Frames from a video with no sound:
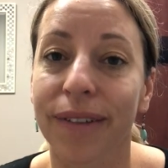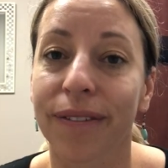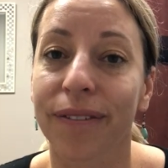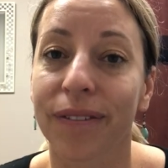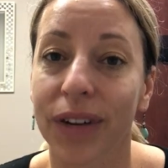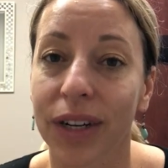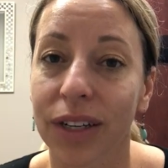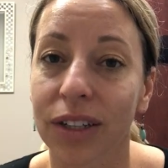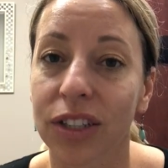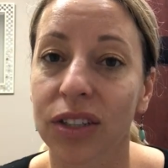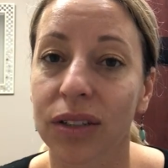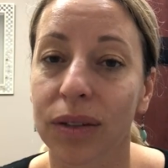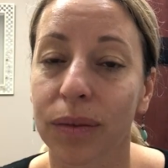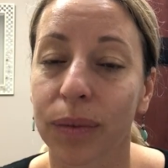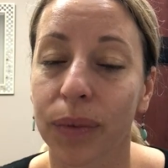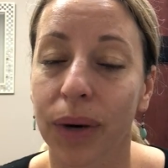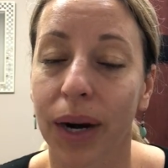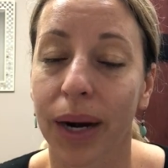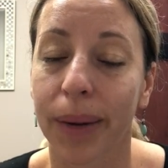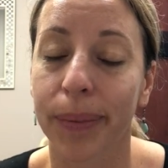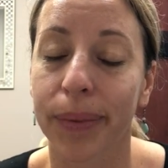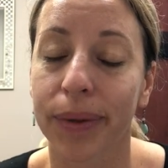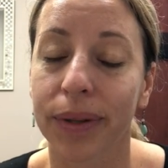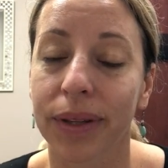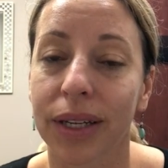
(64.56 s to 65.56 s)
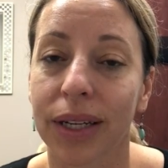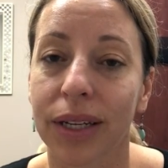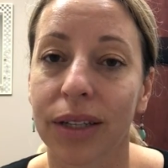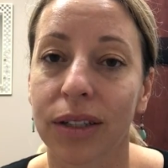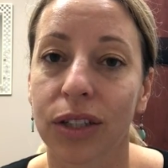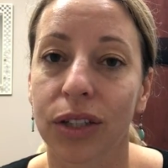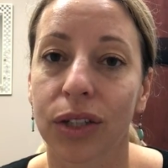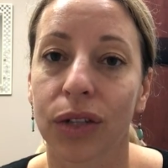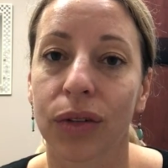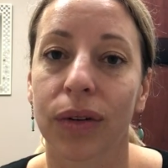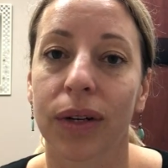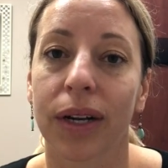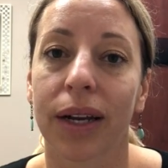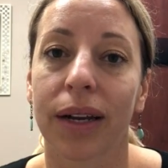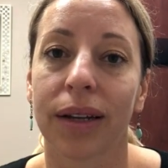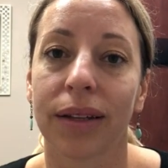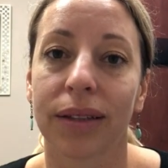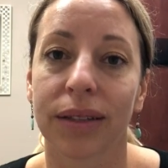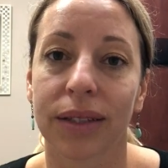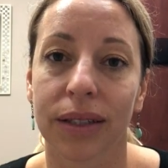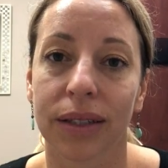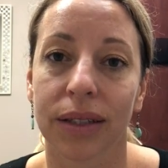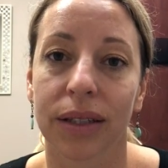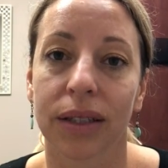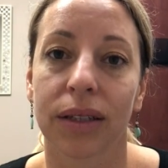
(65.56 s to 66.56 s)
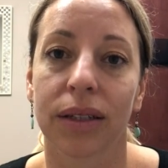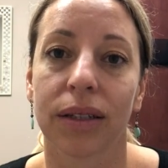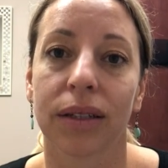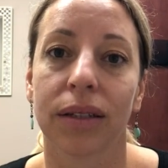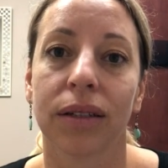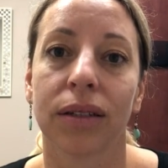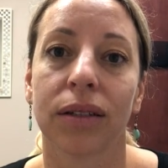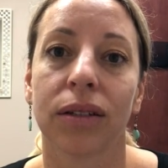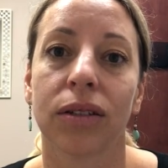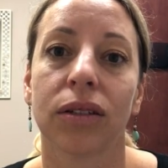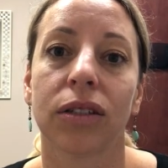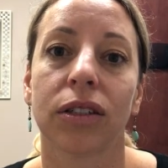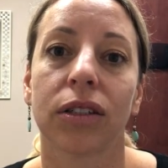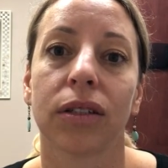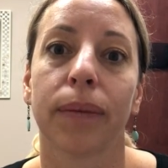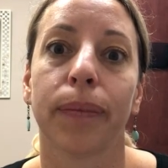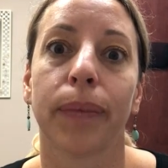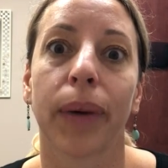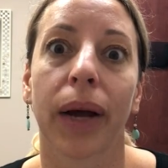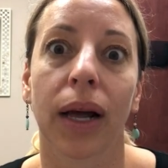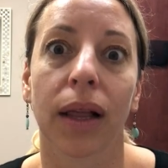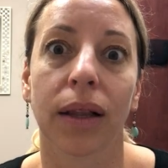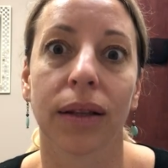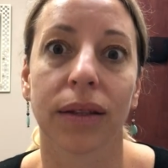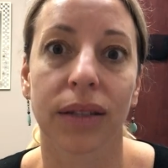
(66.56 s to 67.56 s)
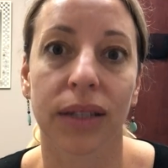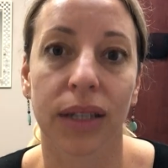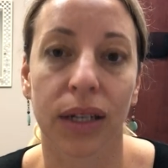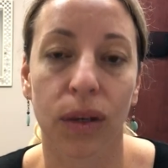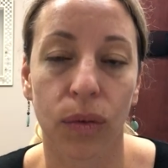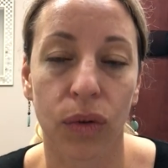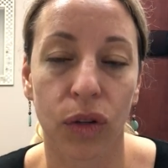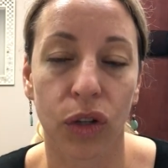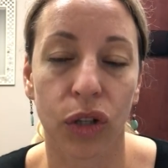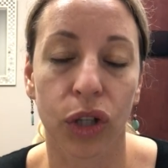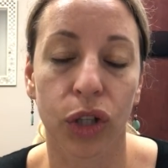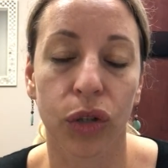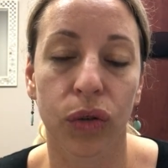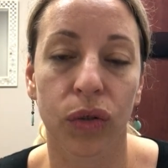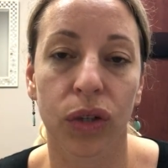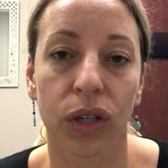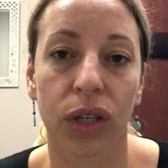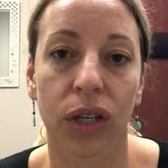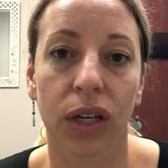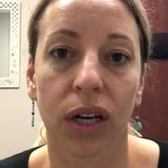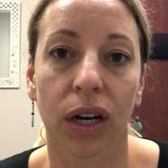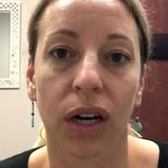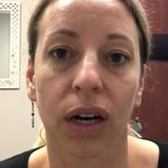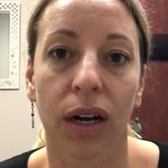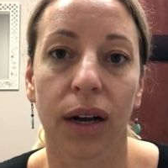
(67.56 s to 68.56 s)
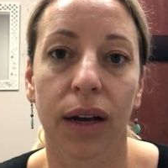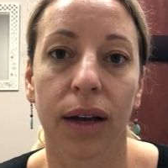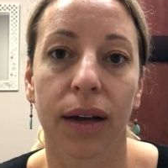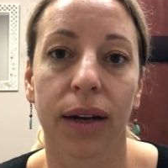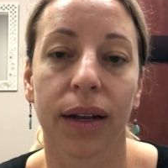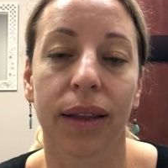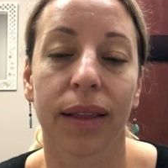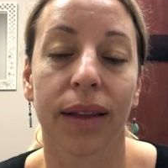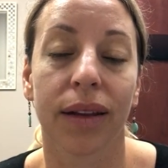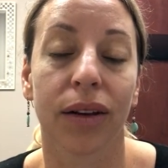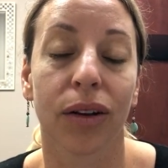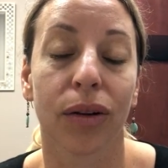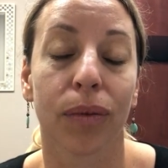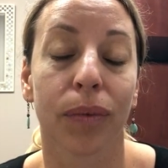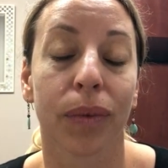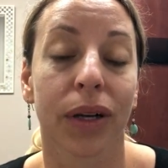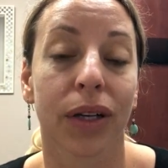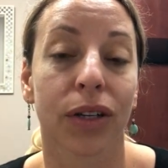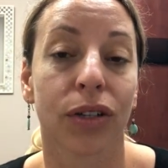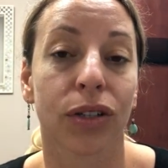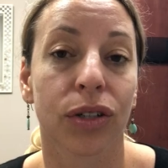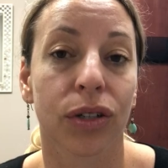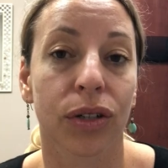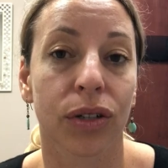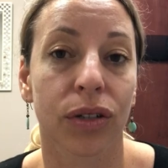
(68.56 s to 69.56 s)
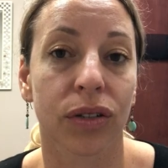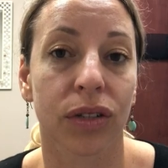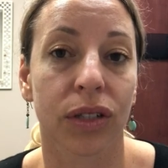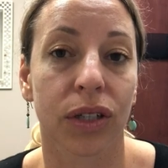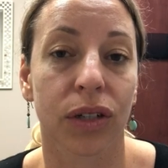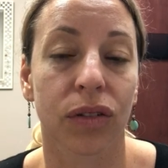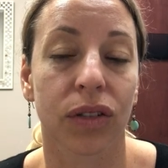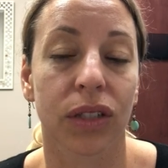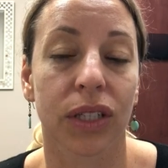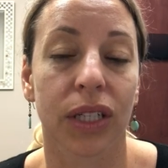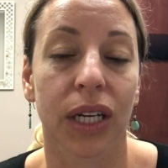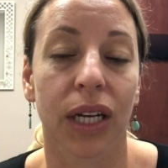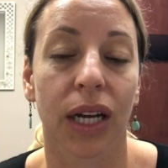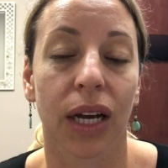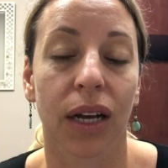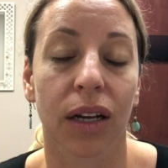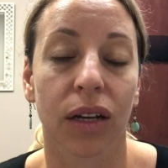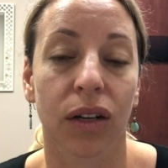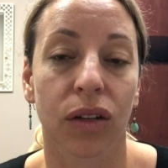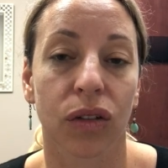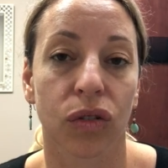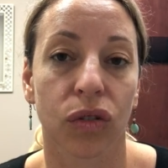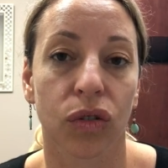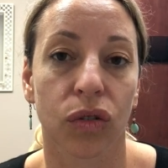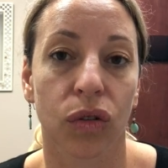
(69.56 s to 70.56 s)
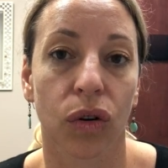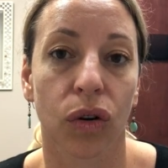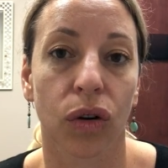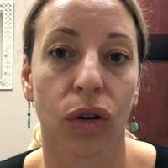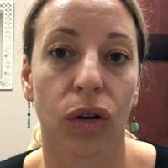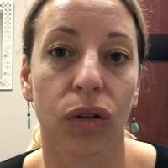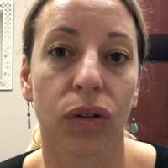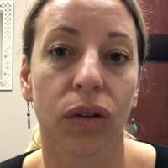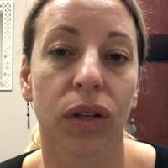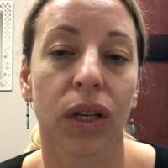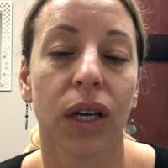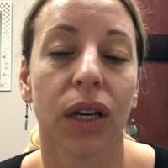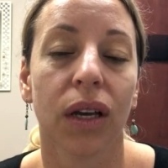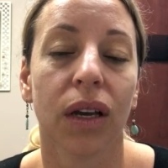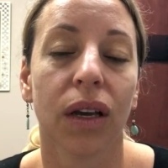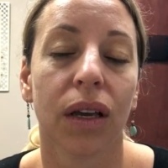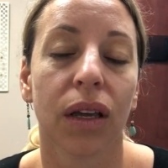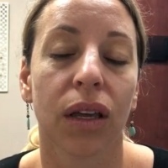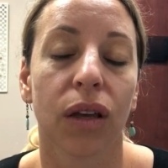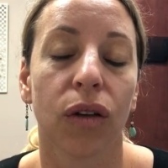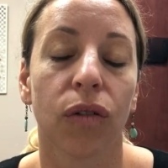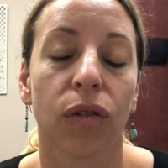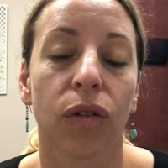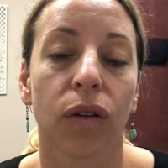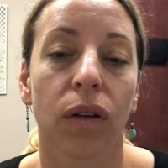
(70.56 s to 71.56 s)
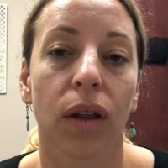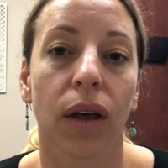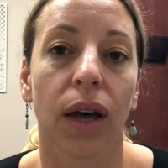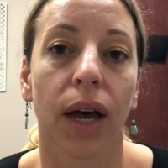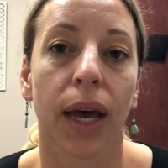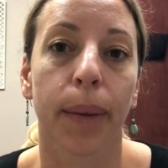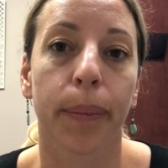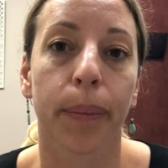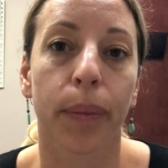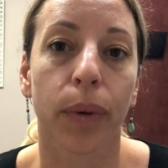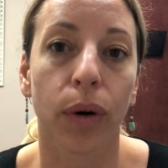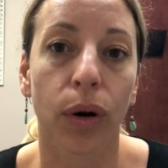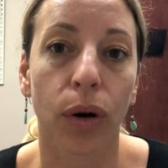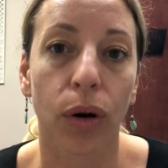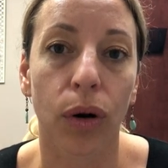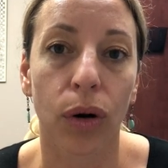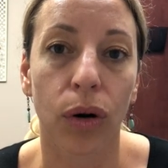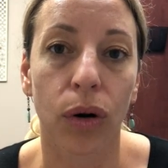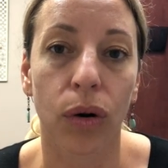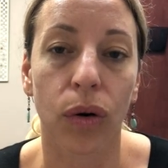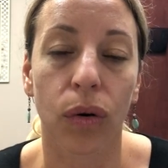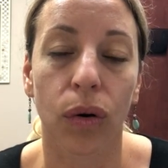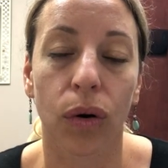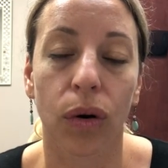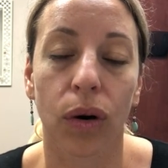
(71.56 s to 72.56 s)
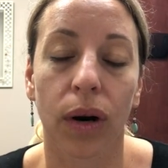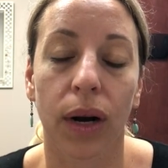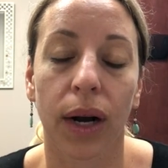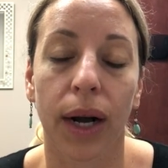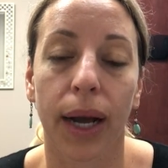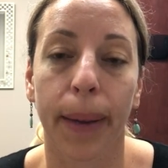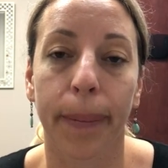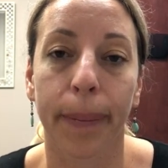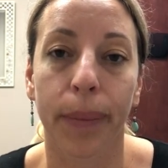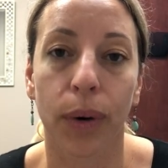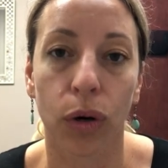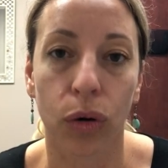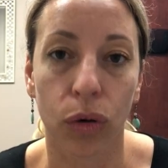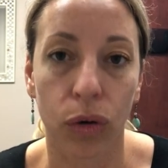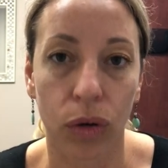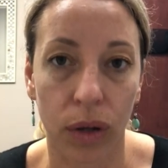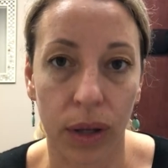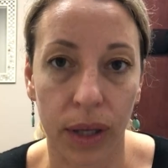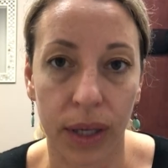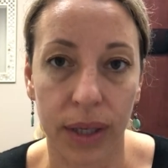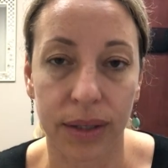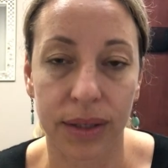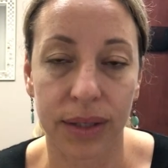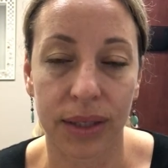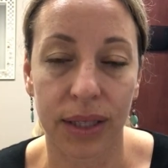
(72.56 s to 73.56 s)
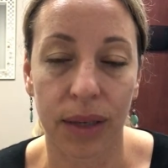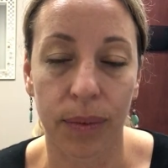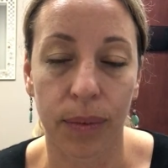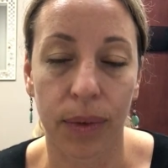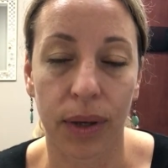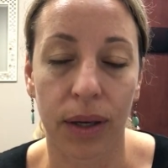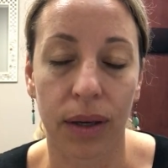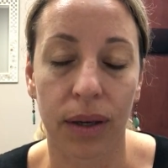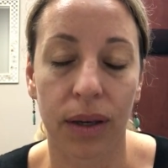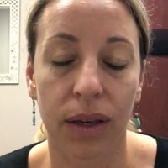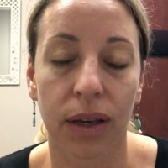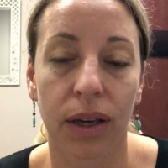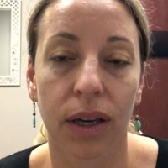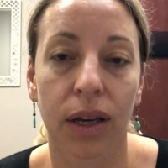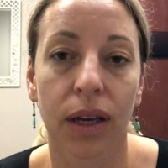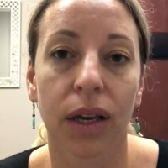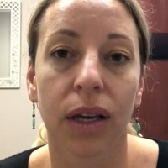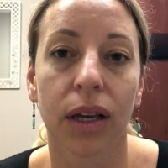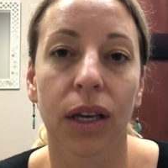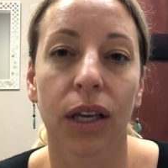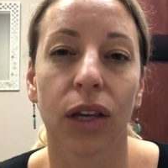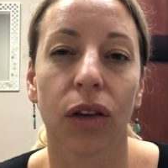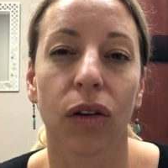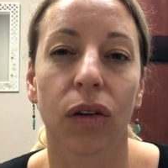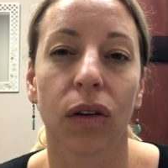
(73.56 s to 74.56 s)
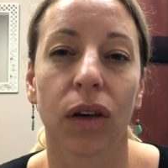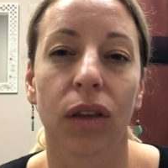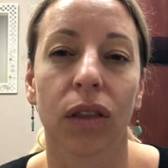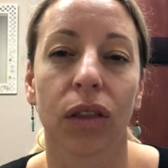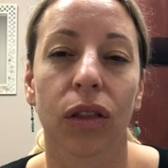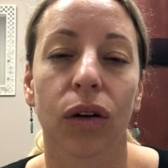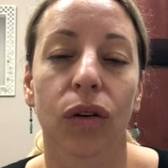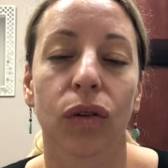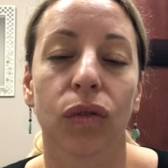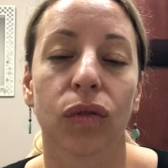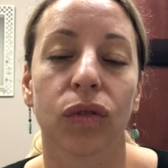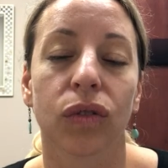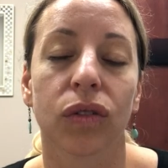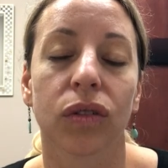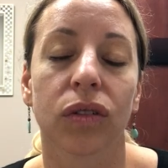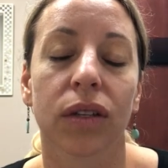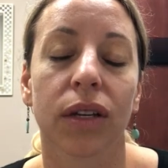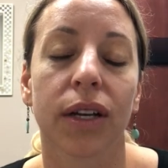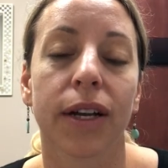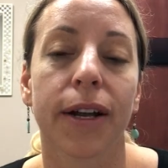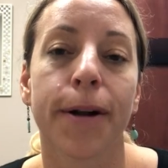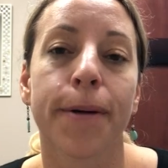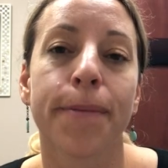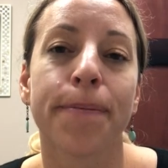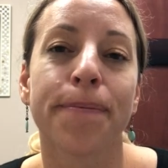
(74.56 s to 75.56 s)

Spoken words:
to function properly, to create insulin, to balance that with glucagon, and then your blood sugar starts to get out of control. You feel hyper or hypoglycemic. You get those